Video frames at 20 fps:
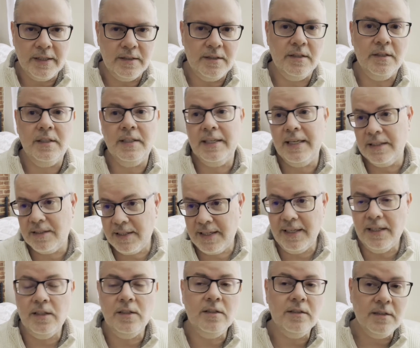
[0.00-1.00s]
until he gets
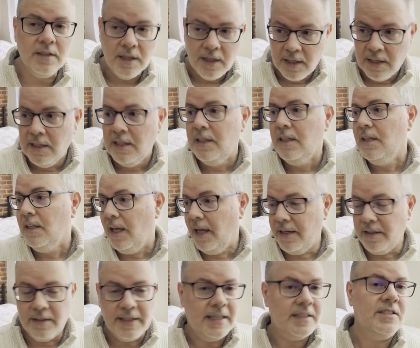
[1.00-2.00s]
killed
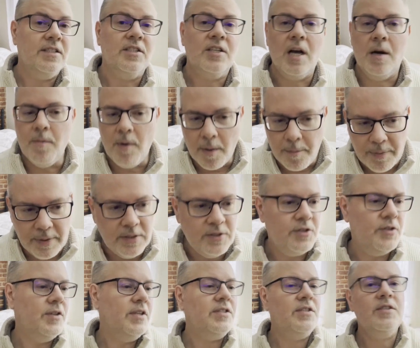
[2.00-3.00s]
and gets his
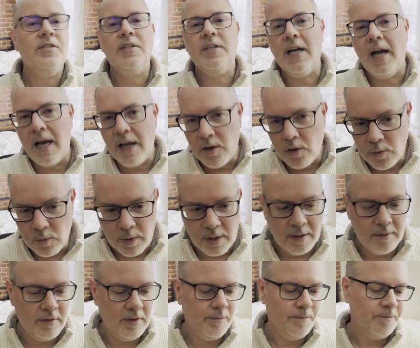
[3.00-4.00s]
comeuppance. This is the guy who
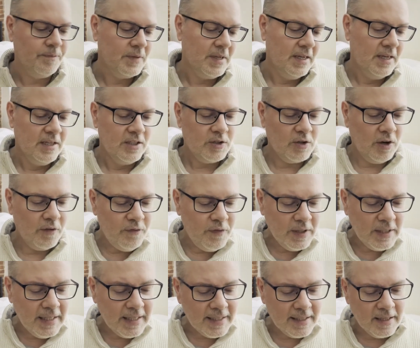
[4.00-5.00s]
whatever. So I
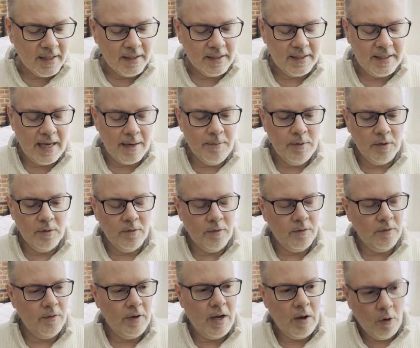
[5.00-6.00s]
feel like Gemmell
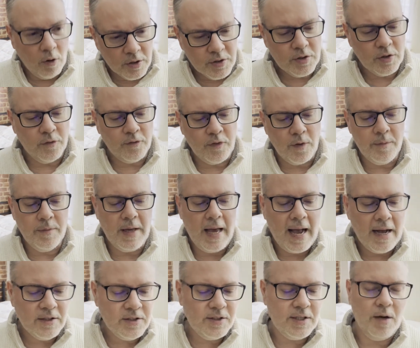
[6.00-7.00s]
also from the
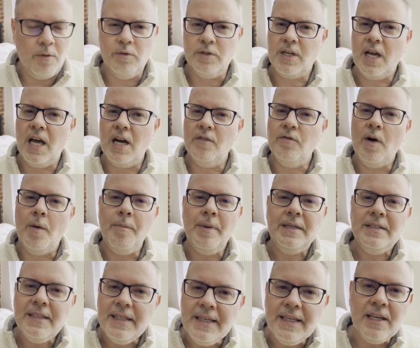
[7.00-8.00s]
outset was kind of
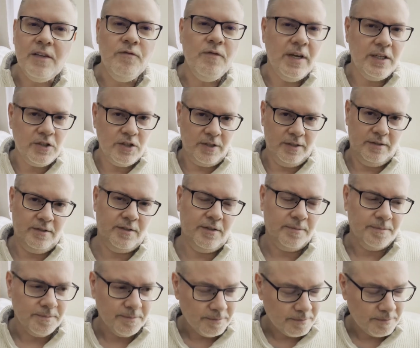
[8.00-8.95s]
upending conventions.